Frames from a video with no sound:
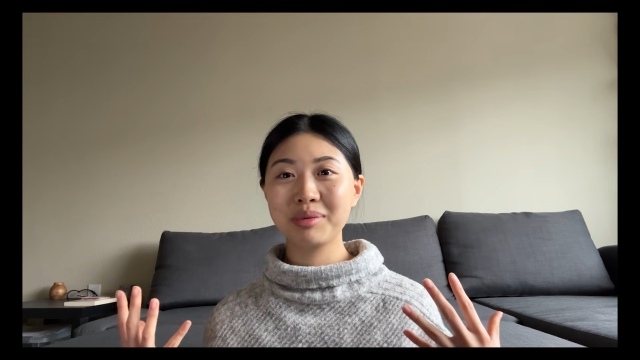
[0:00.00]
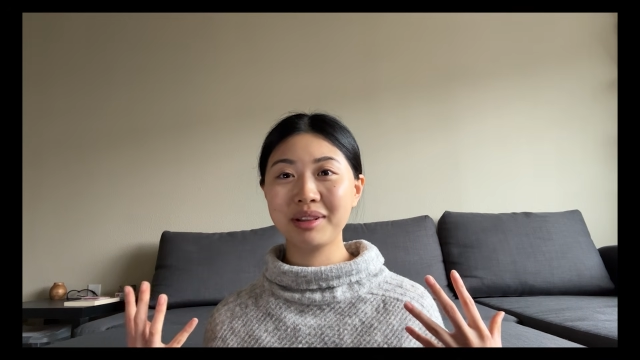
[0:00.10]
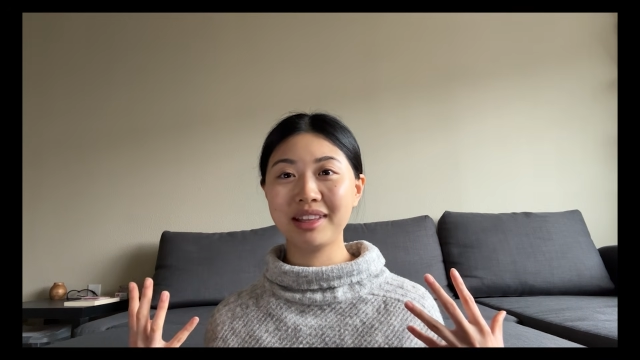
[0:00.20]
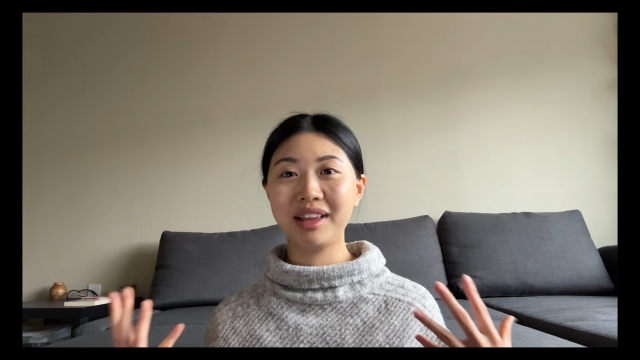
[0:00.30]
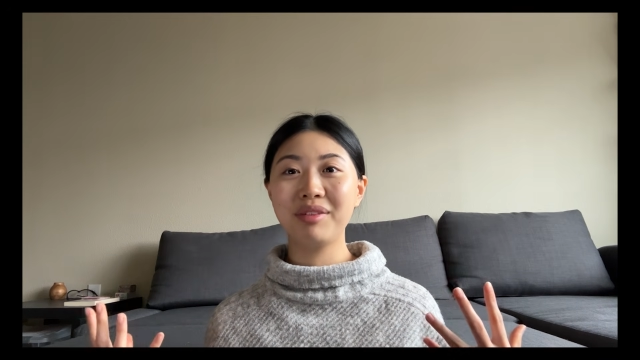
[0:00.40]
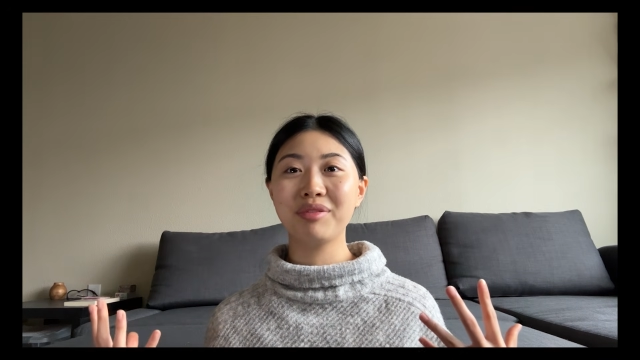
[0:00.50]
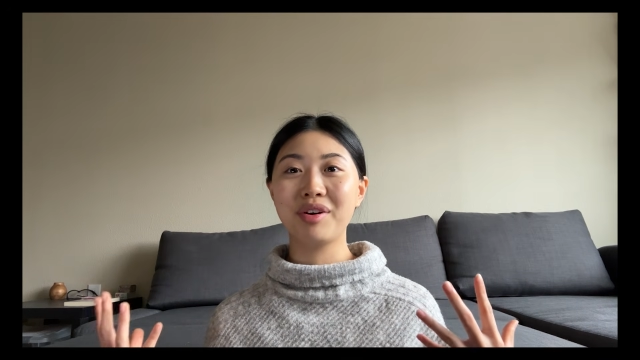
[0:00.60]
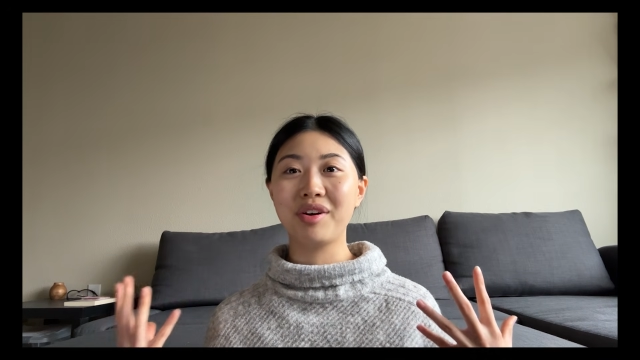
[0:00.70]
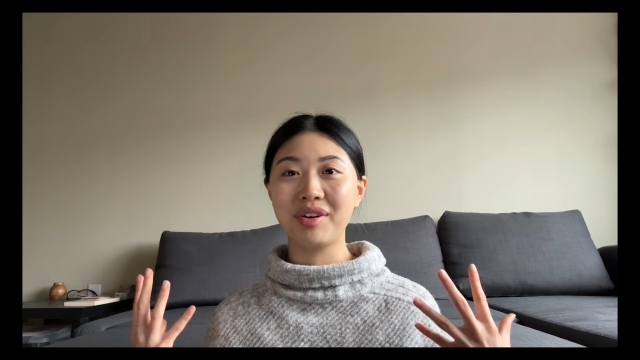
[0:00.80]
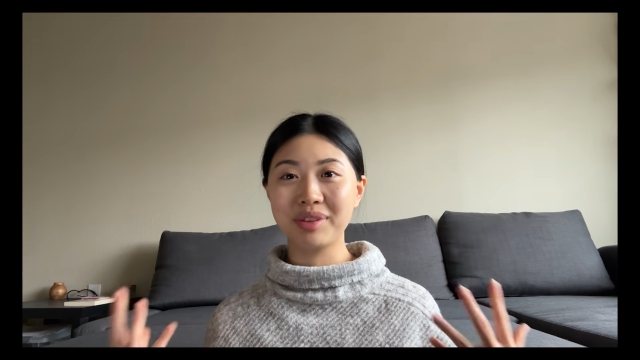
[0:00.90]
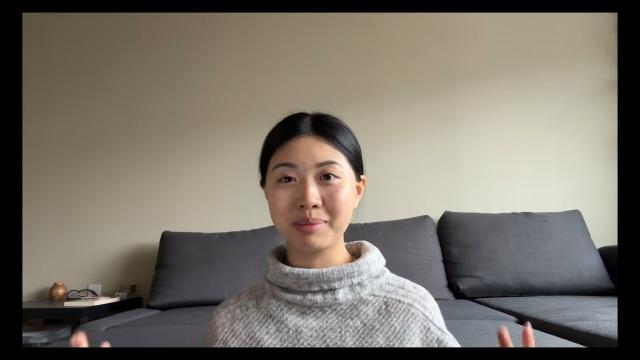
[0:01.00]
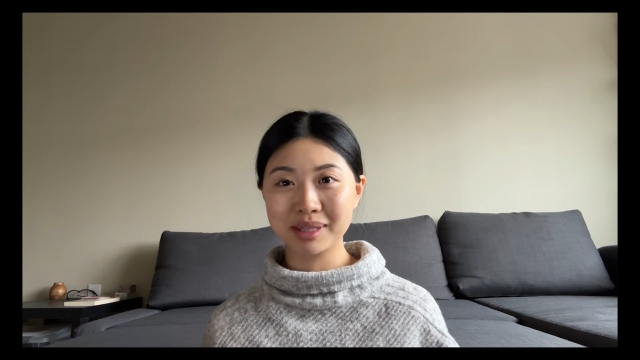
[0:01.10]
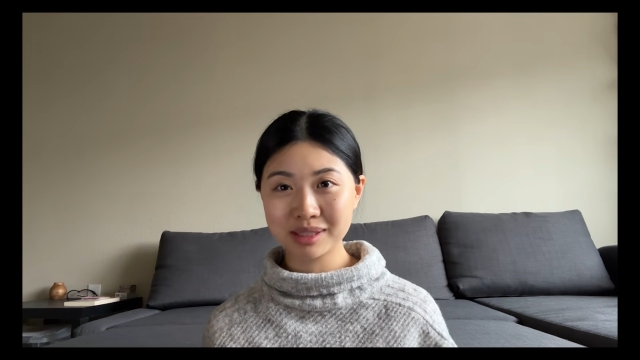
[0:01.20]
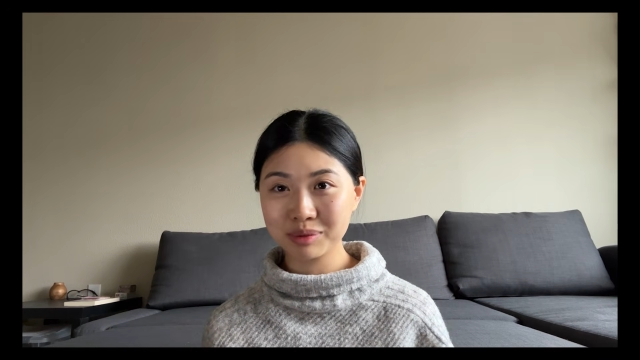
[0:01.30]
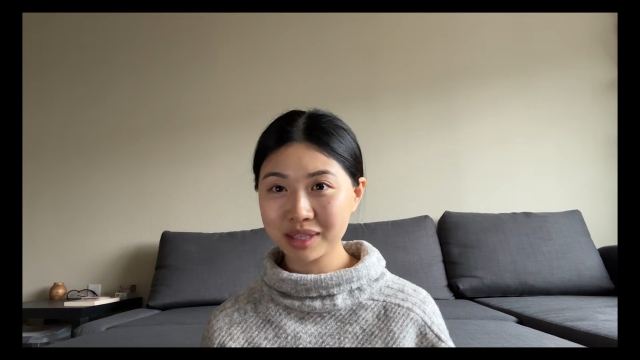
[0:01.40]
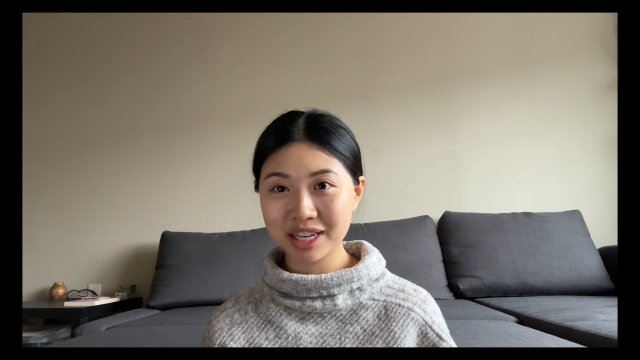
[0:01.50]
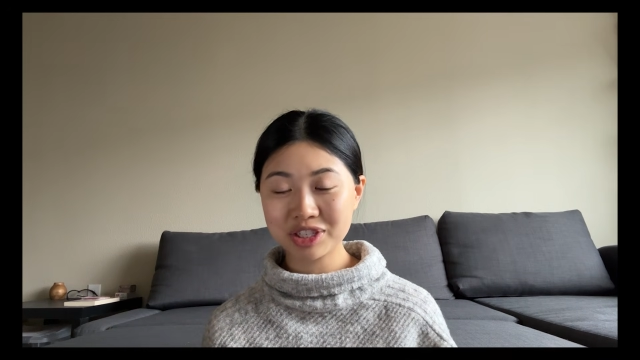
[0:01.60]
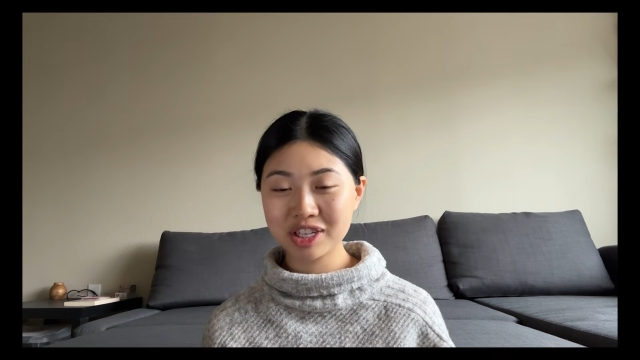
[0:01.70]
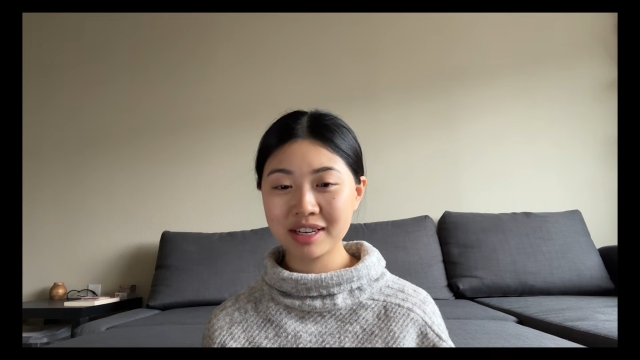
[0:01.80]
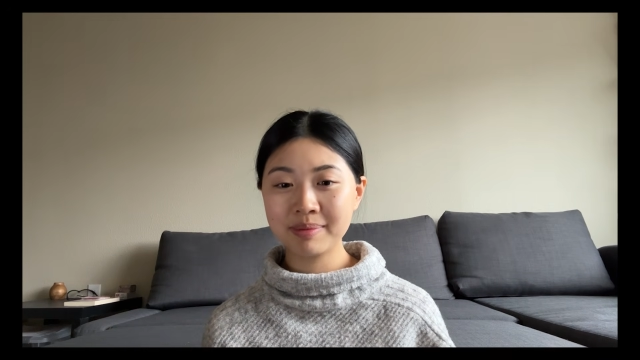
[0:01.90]
relieve all the muscle
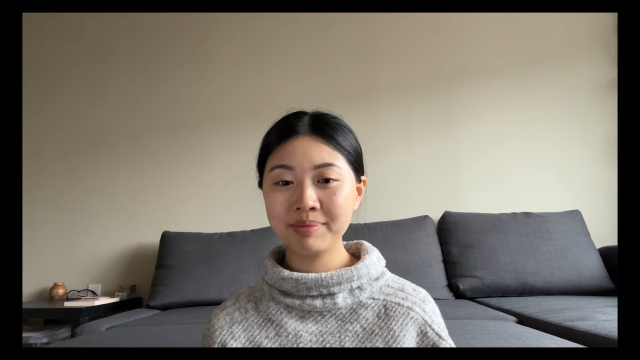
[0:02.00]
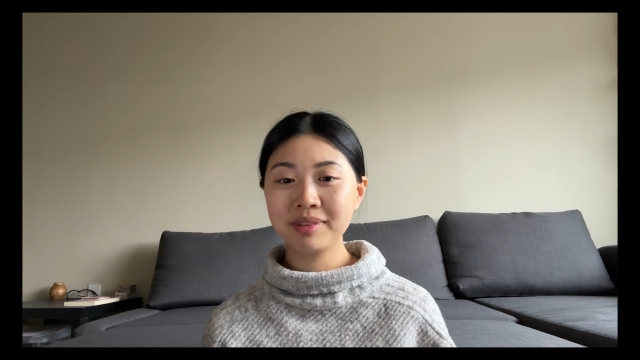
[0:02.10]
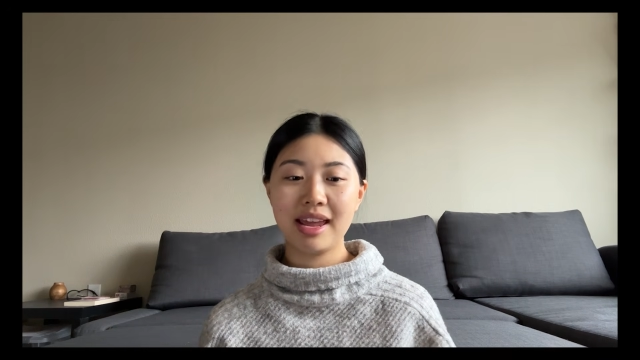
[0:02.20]
tension,